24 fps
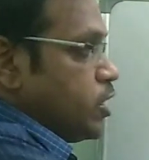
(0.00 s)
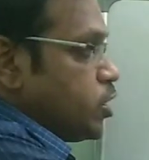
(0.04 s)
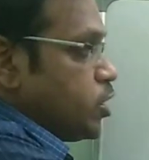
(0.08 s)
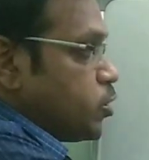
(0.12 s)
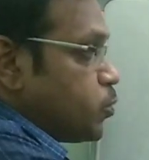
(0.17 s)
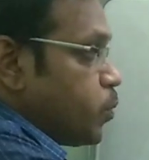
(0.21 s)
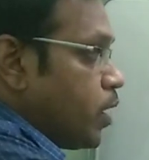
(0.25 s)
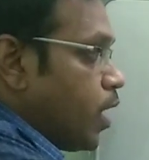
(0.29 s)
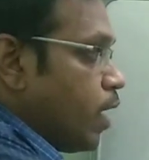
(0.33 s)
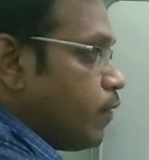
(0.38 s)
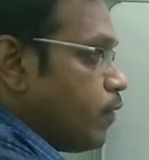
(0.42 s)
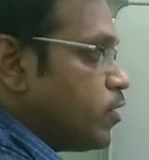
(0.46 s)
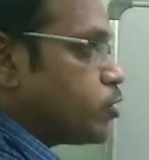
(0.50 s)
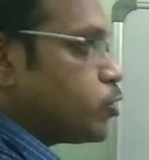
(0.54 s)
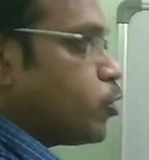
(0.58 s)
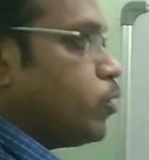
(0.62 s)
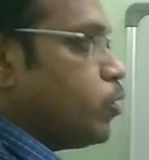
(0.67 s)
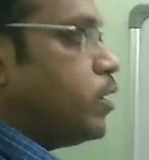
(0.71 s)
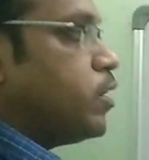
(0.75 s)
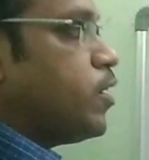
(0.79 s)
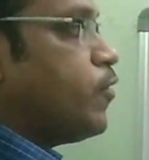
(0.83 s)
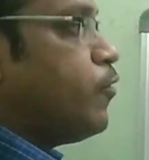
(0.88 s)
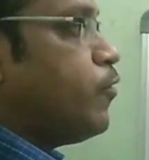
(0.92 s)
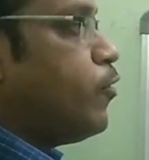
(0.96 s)
Okay, this one I
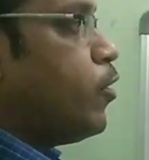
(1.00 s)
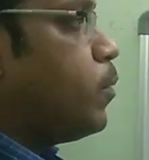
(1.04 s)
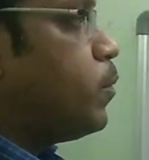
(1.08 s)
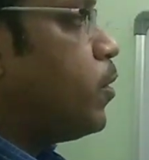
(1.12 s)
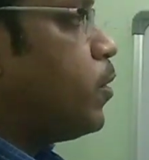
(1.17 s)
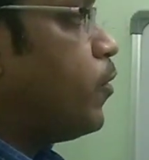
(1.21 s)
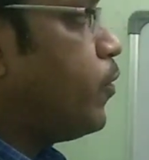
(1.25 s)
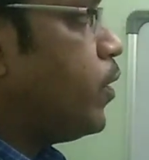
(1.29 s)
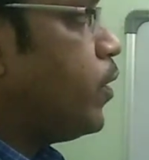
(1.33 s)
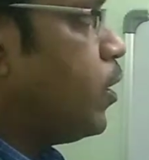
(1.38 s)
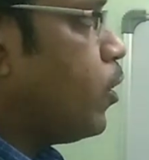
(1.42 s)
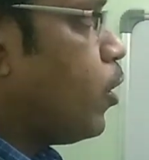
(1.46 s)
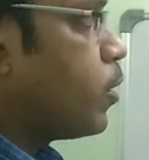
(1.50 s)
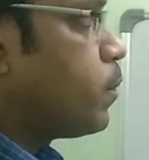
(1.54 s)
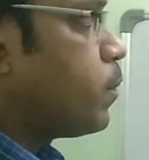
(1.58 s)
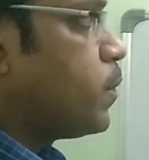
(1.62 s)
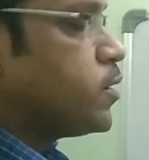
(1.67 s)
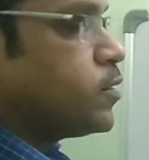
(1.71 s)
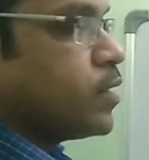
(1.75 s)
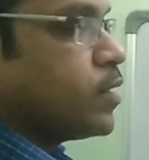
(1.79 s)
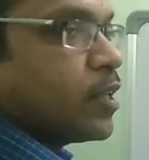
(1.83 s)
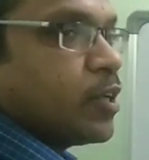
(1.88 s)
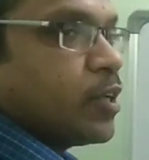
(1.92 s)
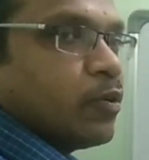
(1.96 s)
will show in the form of a
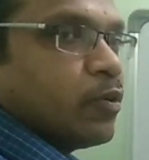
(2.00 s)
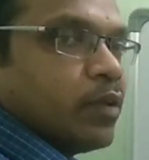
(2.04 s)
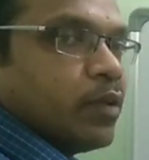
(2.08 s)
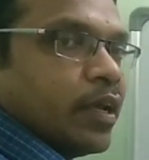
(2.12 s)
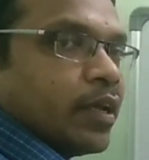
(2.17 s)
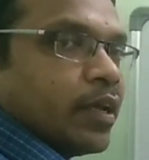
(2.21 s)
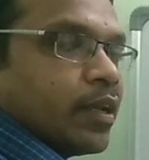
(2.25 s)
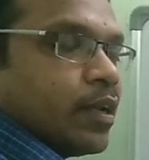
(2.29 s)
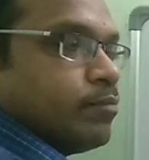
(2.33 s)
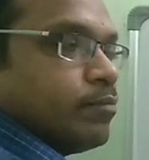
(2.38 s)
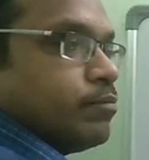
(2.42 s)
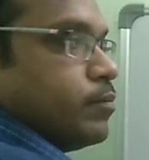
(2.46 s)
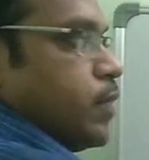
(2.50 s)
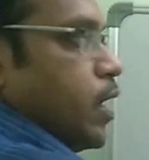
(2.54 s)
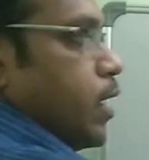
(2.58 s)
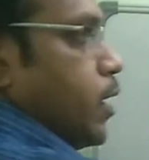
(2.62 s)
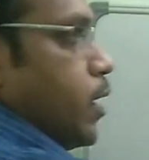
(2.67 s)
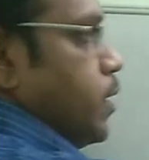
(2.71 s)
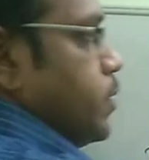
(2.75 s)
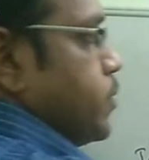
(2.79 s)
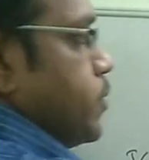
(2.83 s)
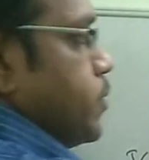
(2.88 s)
normal circuit diagram.